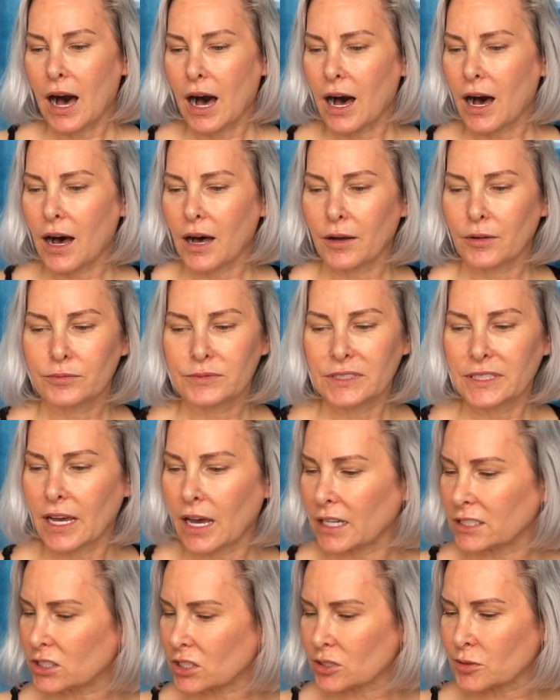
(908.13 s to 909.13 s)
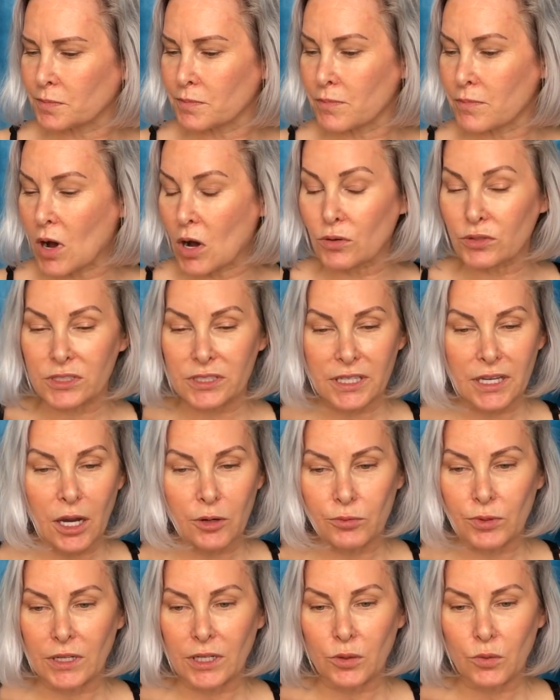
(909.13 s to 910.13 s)
Uh, yeah, I just mostly,
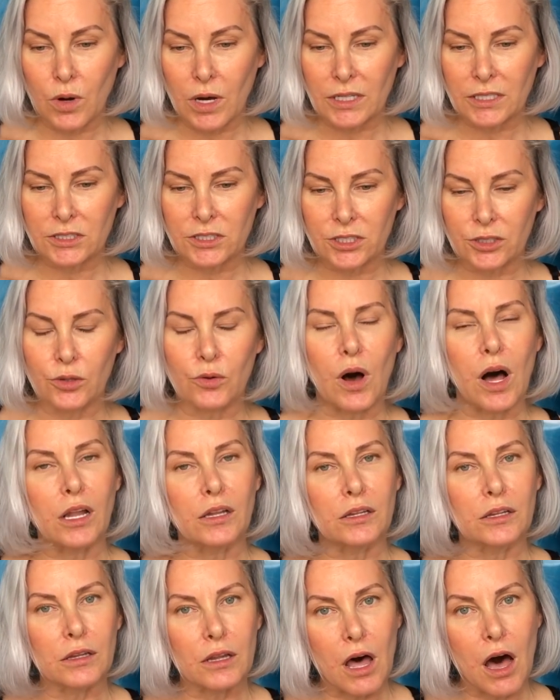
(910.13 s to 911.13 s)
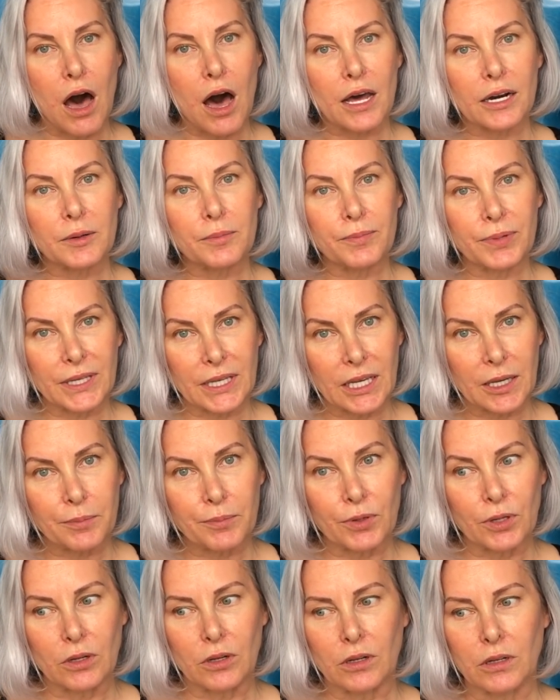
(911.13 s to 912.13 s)
I really wanted to, a lot of
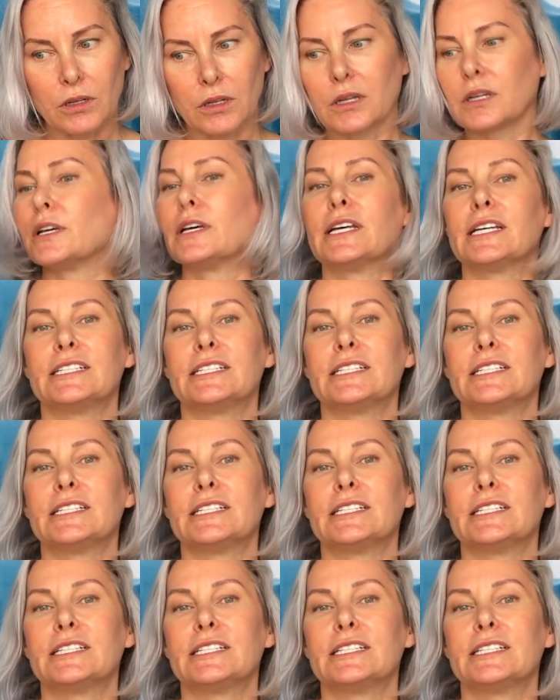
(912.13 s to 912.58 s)
people